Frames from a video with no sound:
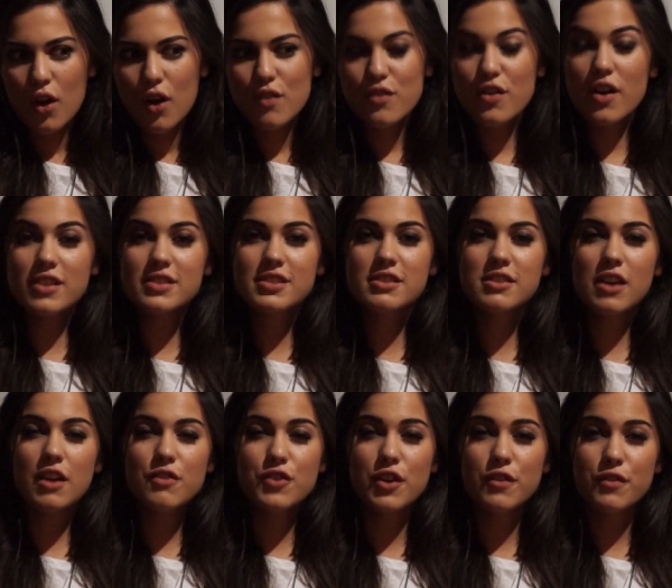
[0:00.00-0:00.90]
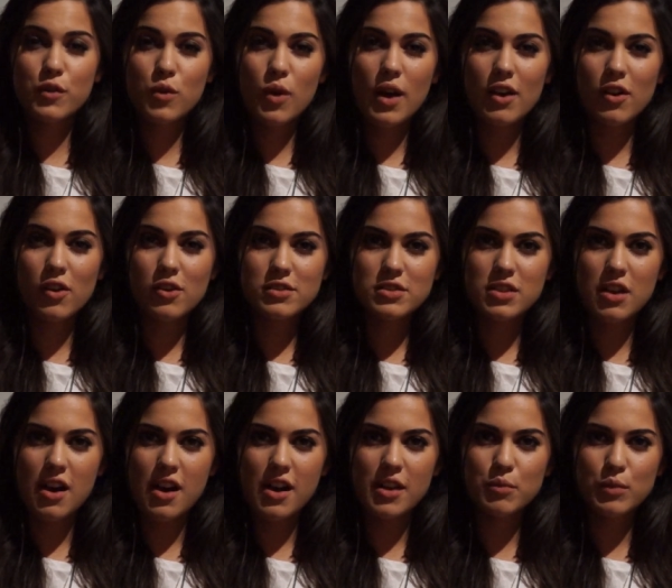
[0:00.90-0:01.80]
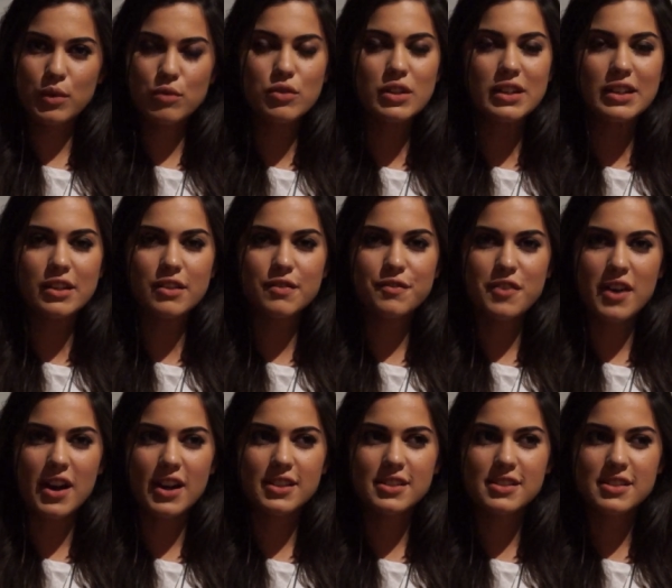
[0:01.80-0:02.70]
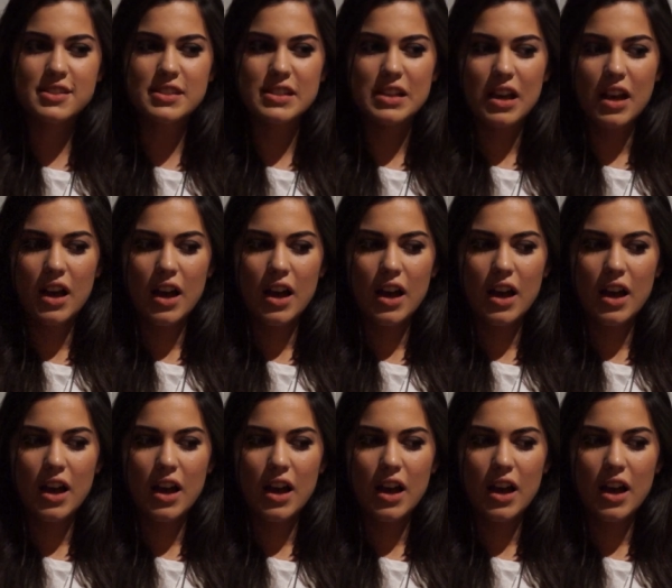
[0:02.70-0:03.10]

Francis I've known for quite a long time, we're really good friends.